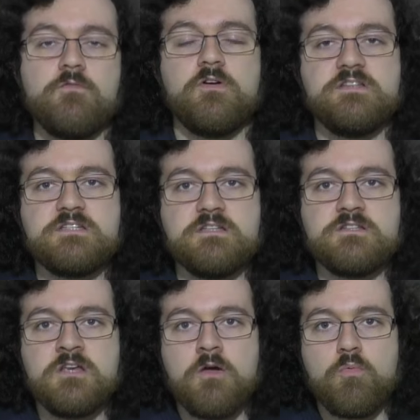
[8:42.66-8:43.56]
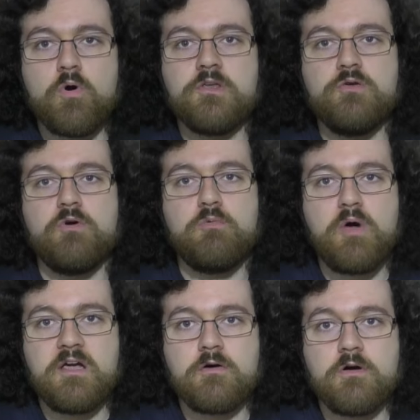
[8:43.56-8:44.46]
For instance, were you
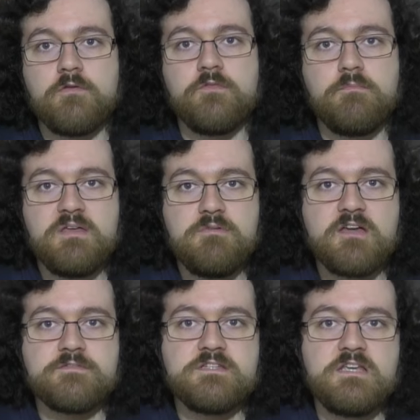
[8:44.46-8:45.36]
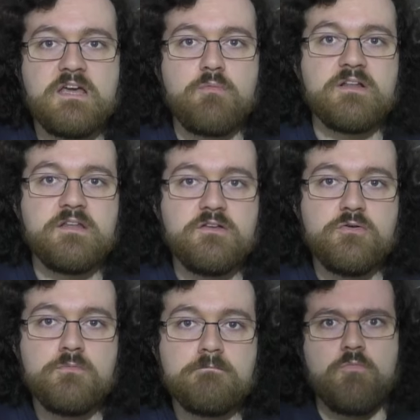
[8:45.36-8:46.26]
aware of the BBFC and what they
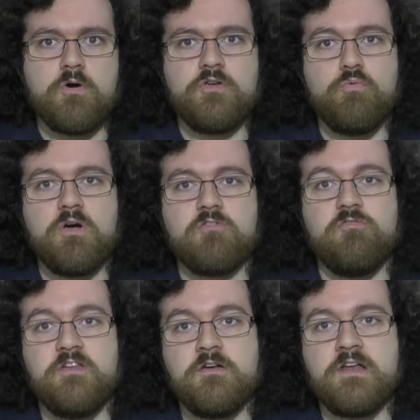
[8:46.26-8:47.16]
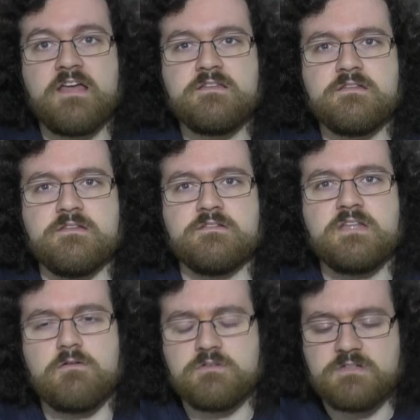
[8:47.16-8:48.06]
do? Were you aware of Video Nasties?
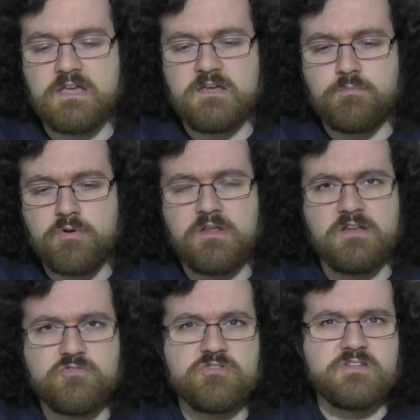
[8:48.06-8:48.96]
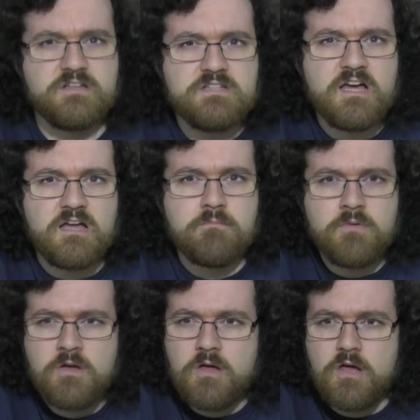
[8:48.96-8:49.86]
That was a pretty interesting time
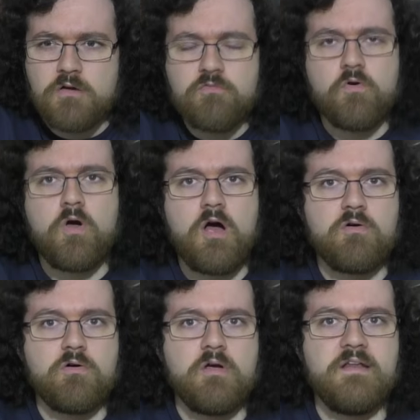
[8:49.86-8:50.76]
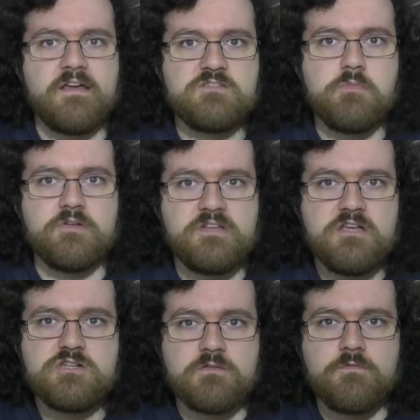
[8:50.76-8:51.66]
for horror and
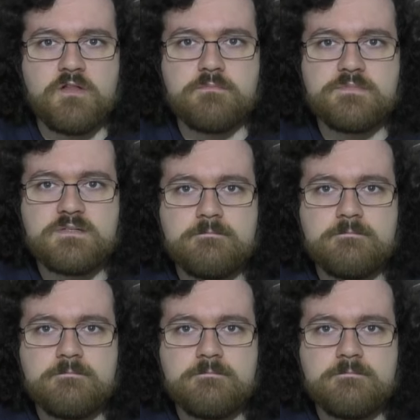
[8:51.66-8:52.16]
exploitation films.